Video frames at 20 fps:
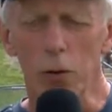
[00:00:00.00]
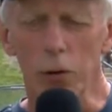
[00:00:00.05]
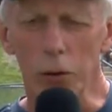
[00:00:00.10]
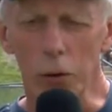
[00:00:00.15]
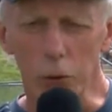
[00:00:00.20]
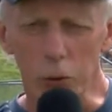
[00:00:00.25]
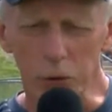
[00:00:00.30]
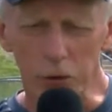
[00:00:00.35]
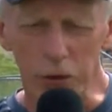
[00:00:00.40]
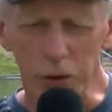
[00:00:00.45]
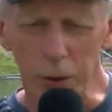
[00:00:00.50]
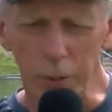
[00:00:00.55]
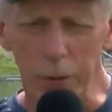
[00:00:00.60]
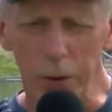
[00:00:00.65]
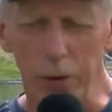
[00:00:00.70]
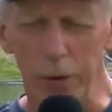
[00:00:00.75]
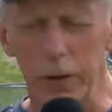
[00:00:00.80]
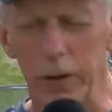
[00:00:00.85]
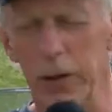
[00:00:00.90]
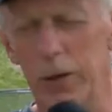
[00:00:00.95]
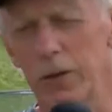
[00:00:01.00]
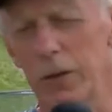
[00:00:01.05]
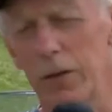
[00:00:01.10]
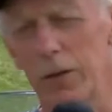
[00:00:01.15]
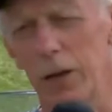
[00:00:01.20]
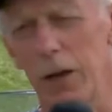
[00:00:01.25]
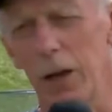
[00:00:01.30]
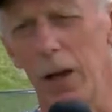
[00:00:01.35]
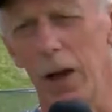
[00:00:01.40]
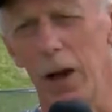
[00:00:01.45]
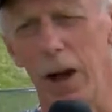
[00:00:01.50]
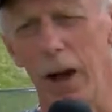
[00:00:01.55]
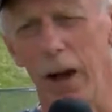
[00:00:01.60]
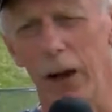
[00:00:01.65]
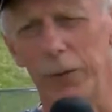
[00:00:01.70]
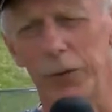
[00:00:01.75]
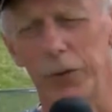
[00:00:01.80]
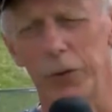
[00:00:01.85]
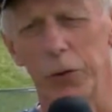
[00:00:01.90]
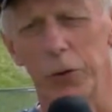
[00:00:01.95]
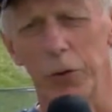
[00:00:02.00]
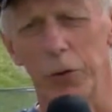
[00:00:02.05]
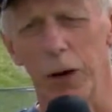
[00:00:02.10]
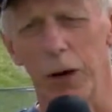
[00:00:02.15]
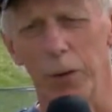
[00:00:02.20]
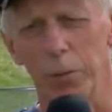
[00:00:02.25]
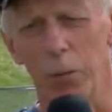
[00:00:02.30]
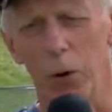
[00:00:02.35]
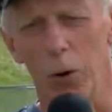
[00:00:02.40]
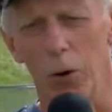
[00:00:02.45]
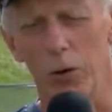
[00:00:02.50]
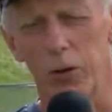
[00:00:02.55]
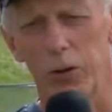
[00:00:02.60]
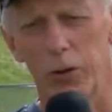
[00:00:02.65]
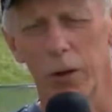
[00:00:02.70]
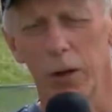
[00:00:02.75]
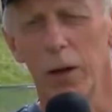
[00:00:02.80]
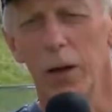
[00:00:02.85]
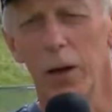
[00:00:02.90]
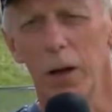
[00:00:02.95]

use the abilities that they have to their utmost.